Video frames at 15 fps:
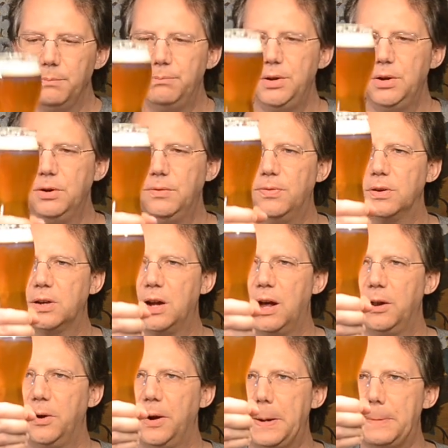Beautiful
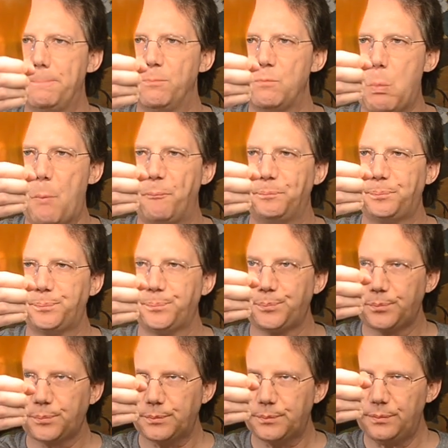coloring.
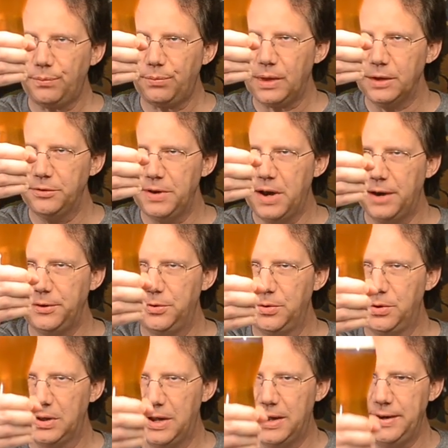It's not too
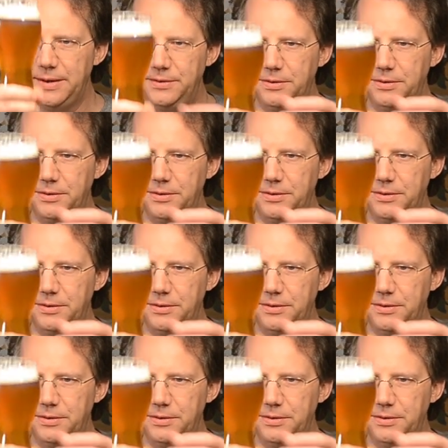cloudy,